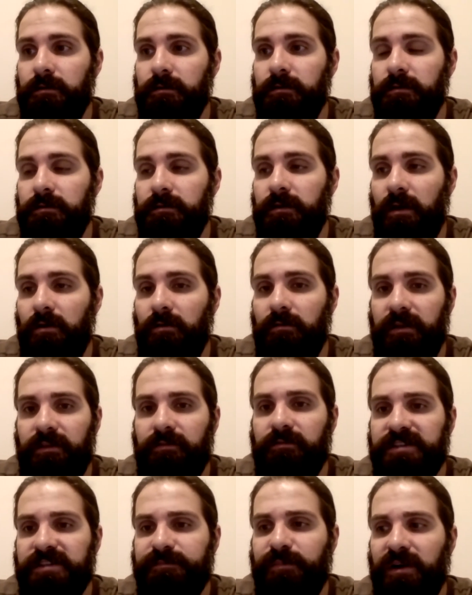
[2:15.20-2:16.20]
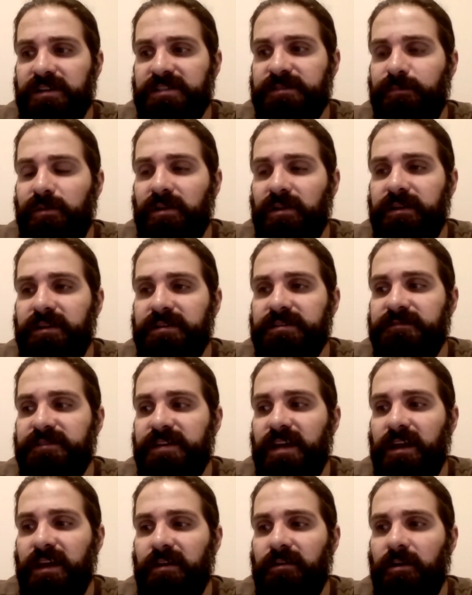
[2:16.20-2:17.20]
not only the responsibilities of
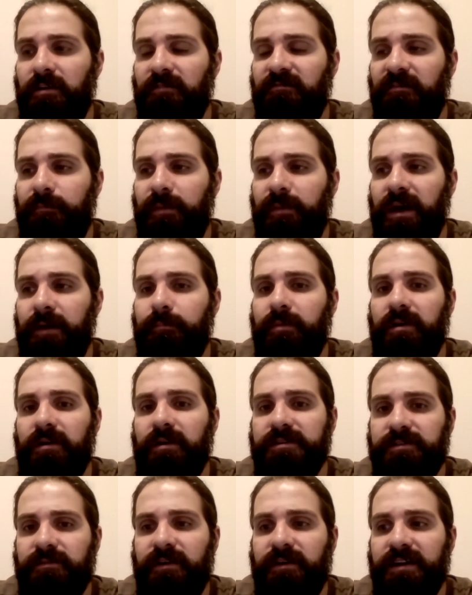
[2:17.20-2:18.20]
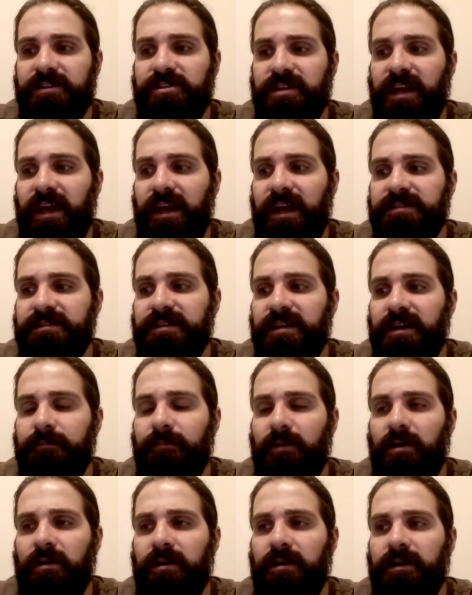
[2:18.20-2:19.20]
taking care of a pet, but also educates them
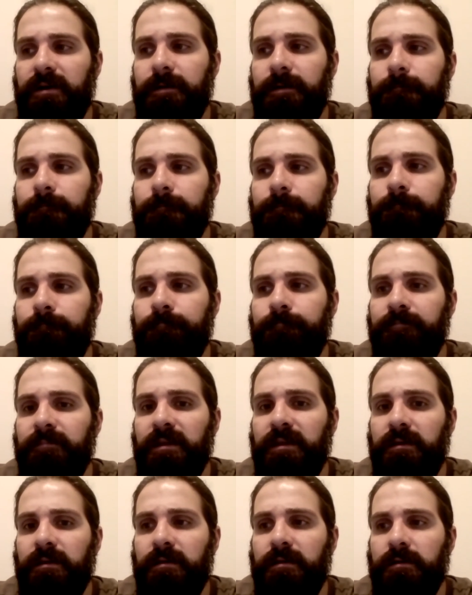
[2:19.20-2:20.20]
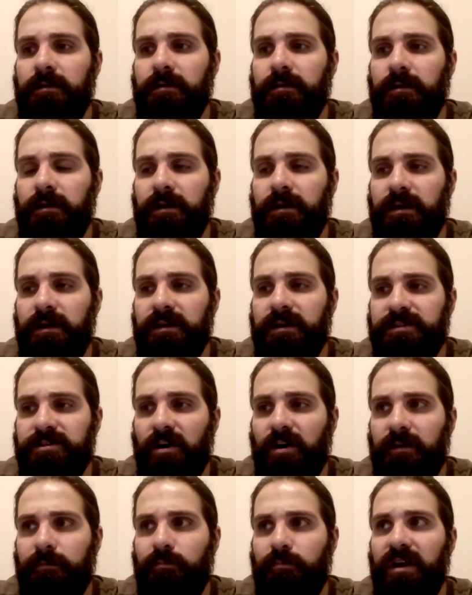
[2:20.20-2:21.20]
on
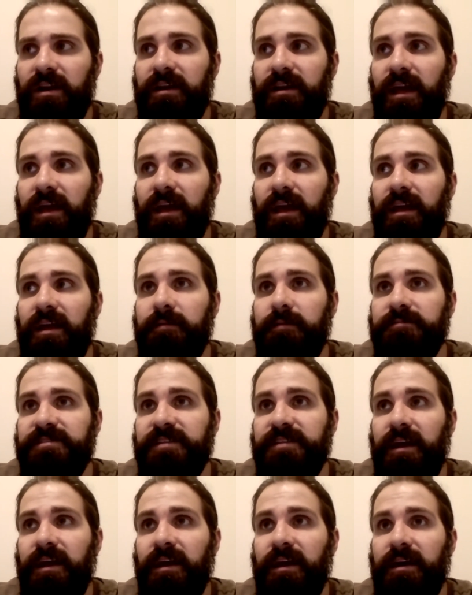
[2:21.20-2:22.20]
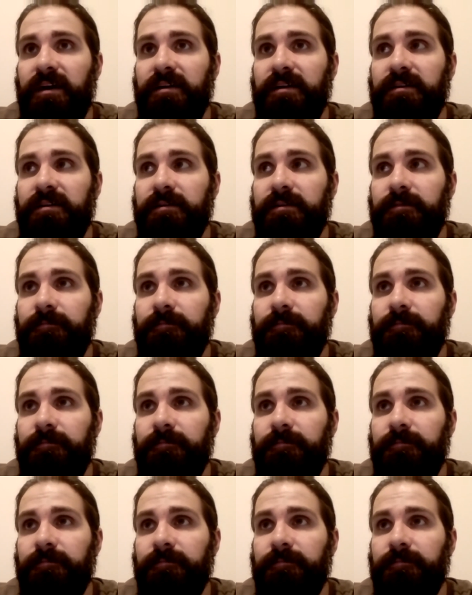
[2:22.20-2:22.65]
dog breed names and